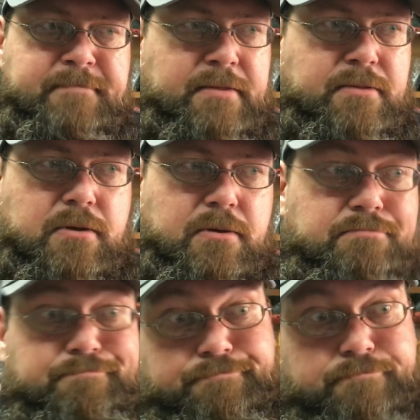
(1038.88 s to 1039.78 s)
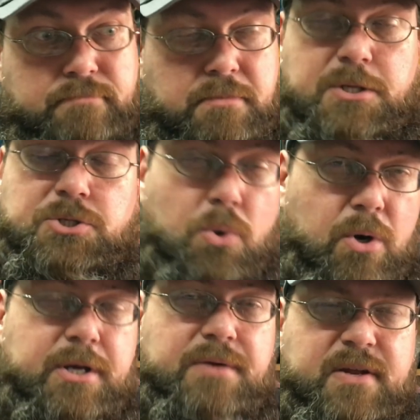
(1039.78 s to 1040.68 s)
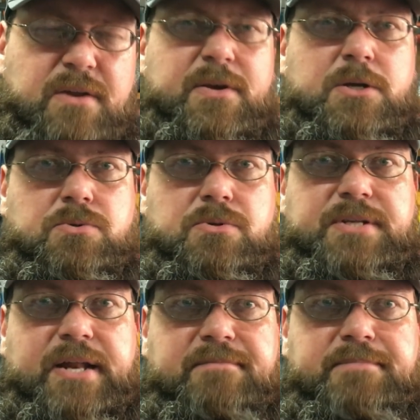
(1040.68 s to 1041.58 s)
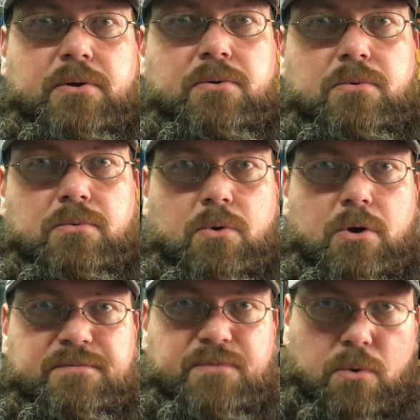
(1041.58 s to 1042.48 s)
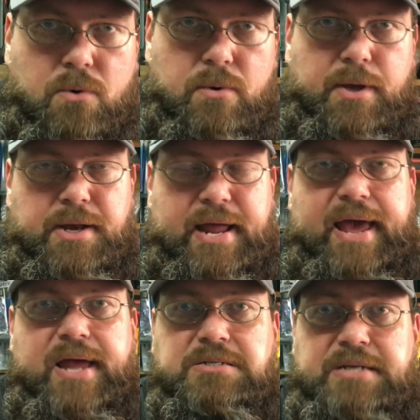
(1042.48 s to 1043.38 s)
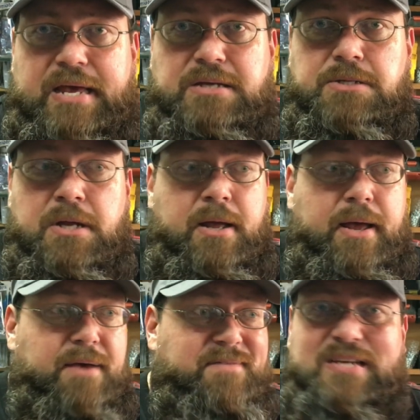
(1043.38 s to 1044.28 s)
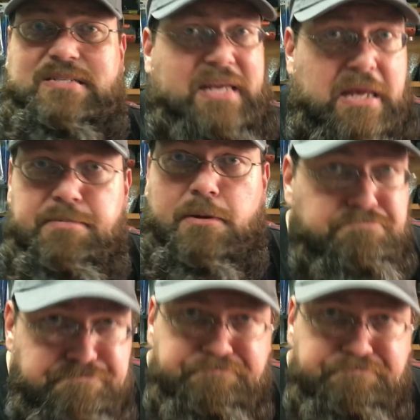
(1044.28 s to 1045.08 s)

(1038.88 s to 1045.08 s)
the majority of individuals that I've built one for and had test have asked to keep them.